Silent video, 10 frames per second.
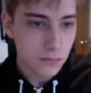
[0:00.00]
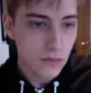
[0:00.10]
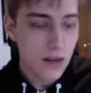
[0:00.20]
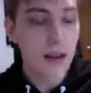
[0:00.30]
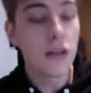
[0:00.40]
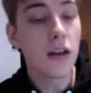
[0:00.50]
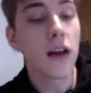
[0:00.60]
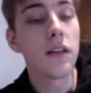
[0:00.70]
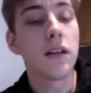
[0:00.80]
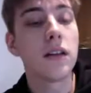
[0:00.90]
And I think
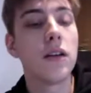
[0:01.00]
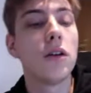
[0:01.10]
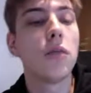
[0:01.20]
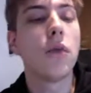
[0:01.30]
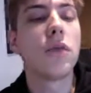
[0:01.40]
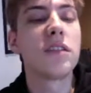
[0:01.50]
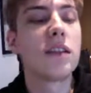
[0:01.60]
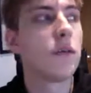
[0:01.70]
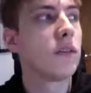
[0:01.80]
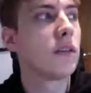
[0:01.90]
what we're
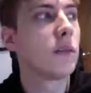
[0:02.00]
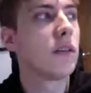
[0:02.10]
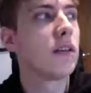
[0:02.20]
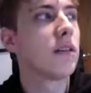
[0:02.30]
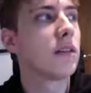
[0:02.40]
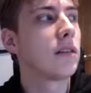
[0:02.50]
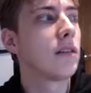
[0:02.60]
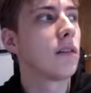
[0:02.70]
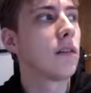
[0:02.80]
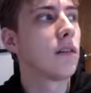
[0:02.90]
seeing with some of this
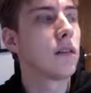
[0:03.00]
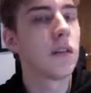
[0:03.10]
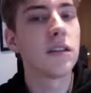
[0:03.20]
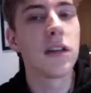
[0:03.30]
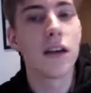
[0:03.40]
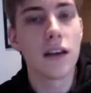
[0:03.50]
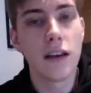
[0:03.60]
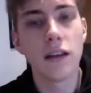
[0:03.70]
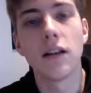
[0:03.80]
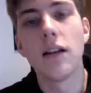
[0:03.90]
third
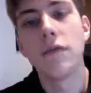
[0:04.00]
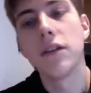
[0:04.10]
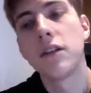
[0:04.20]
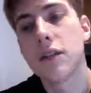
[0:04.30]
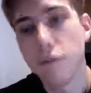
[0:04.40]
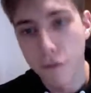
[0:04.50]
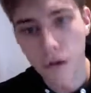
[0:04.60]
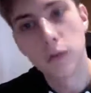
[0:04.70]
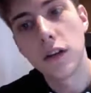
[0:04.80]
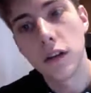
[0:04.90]
kit, that if it's
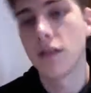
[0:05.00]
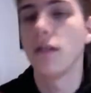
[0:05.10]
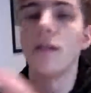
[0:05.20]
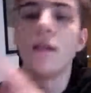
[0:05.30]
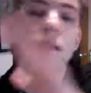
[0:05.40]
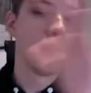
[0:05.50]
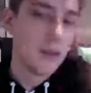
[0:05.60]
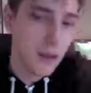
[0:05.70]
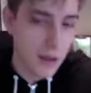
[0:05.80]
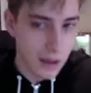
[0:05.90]
confirmed, because
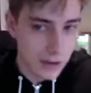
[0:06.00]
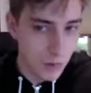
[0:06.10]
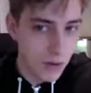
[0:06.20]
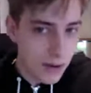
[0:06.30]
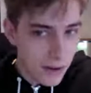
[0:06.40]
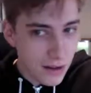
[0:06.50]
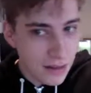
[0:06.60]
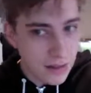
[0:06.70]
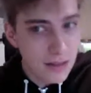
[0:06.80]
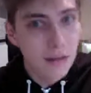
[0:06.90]
again there were
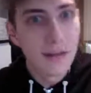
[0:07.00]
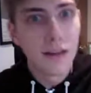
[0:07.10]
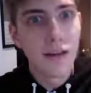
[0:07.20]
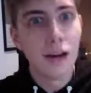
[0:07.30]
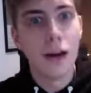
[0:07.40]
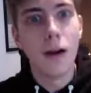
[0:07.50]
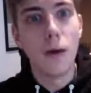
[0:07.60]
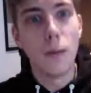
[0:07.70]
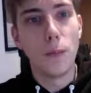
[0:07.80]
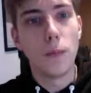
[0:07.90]
leaks,
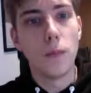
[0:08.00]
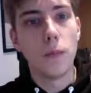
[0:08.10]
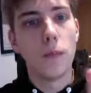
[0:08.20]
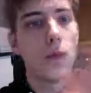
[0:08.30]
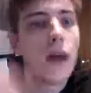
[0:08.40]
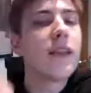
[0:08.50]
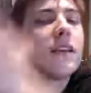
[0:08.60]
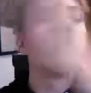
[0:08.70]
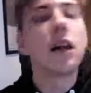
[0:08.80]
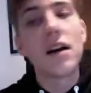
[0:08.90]
like they
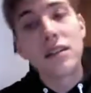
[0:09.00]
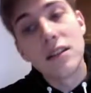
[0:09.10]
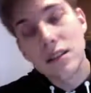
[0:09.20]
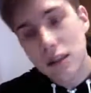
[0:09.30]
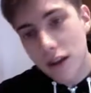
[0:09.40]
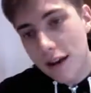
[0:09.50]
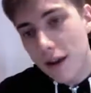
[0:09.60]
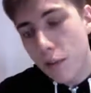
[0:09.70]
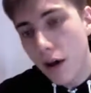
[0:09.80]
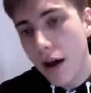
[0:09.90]
did last season. Nike
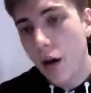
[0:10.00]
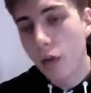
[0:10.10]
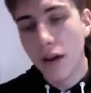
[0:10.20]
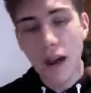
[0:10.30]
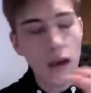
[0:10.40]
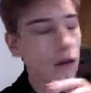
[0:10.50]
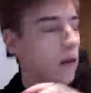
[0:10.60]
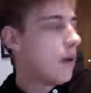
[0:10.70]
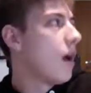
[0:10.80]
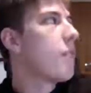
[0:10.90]
put out like
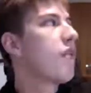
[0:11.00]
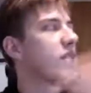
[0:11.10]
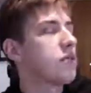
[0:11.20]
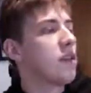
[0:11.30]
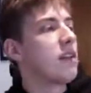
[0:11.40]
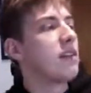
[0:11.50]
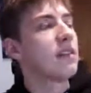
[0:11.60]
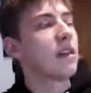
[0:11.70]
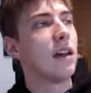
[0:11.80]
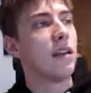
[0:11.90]
a press release,
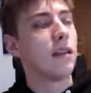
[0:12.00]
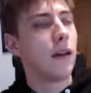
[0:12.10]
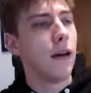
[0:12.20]
and